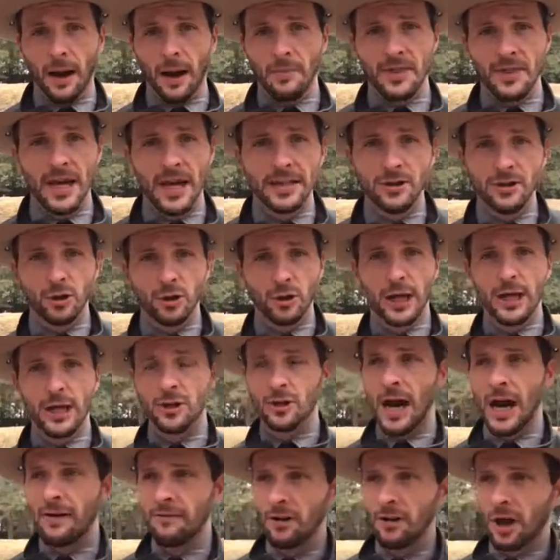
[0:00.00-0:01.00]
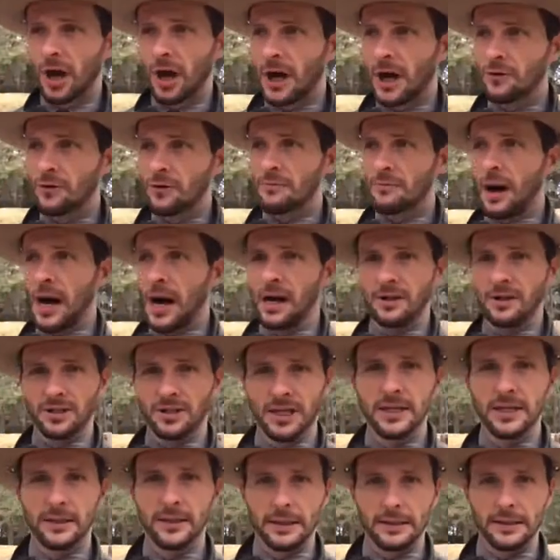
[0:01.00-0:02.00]
I mean, they travel 100
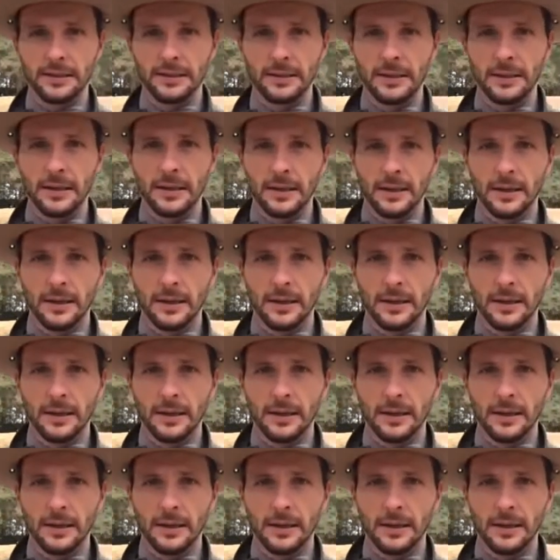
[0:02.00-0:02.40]
miles inland.